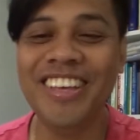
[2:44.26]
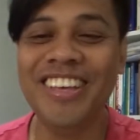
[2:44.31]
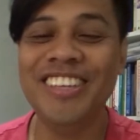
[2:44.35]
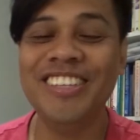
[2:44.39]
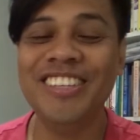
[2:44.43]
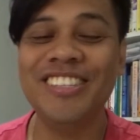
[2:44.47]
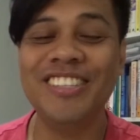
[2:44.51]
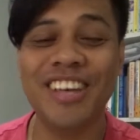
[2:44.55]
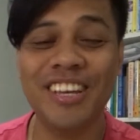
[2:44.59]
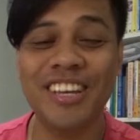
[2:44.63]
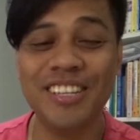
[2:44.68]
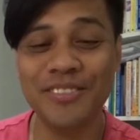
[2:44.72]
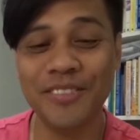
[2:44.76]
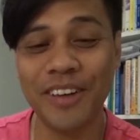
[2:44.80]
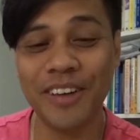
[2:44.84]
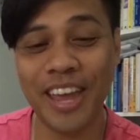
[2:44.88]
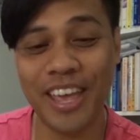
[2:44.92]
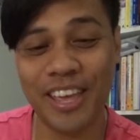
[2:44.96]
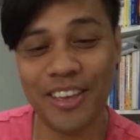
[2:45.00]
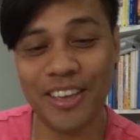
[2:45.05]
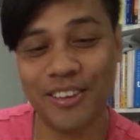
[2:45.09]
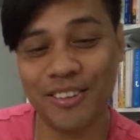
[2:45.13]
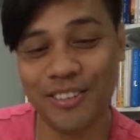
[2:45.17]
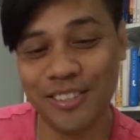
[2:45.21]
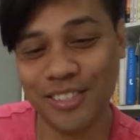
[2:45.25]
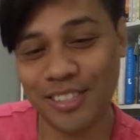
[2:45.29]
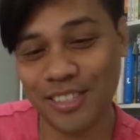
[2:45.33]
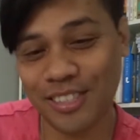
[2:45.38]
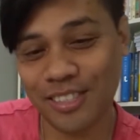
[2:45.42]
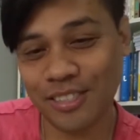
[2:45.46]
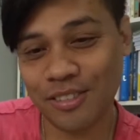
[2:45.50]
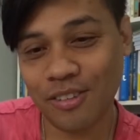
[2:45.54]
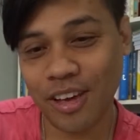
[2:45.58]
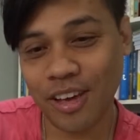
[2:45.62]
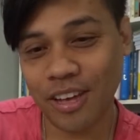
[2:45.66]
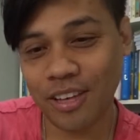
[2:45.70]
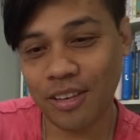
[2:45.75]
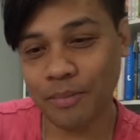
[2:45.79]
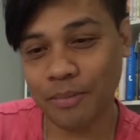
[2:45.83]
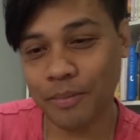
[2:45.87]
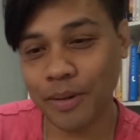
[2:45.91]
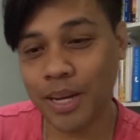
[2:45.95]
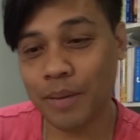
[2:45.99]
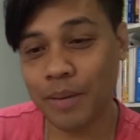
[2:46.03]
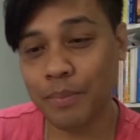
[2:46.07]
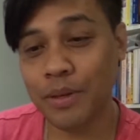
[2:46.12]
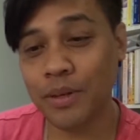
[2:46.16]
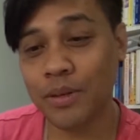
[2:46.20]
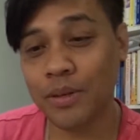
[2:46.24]
So that's what I use. So I'm going
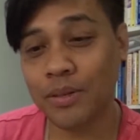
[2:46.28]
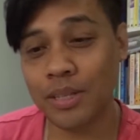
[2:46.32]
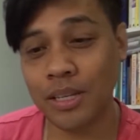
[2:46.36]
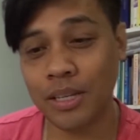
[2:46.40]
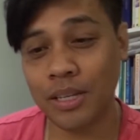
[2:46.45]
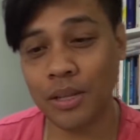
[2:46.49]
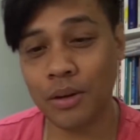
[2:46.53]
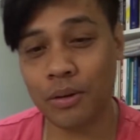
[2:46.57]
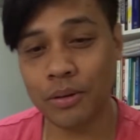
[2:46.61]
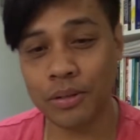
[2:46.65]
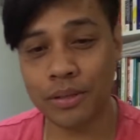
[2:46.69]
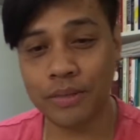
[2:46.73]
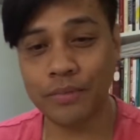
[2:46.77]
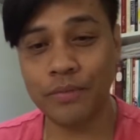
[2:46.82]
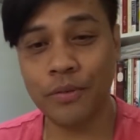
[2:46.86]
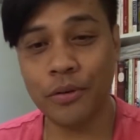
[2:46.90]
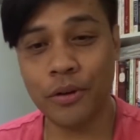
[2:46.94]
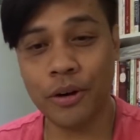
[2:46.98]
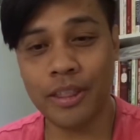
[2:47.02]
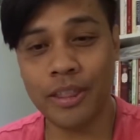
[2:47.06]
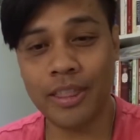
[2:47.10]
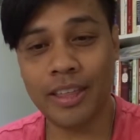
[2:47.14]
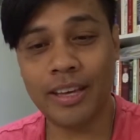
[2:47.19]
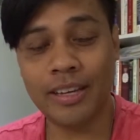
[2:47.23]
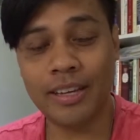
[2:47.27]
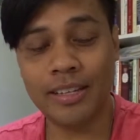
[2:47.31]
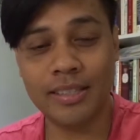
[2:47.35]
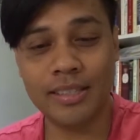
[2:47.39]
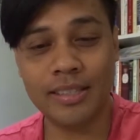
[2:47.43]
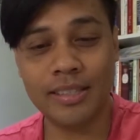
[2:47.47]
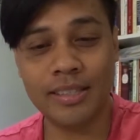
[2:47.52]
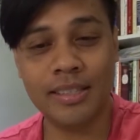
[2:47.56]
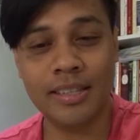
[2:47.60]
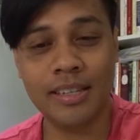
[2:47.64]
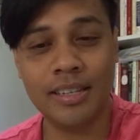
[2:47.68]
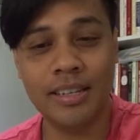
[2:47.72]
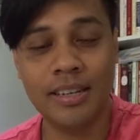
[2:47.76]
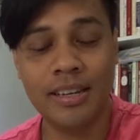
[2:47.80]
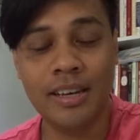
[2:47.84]
to be using those four things.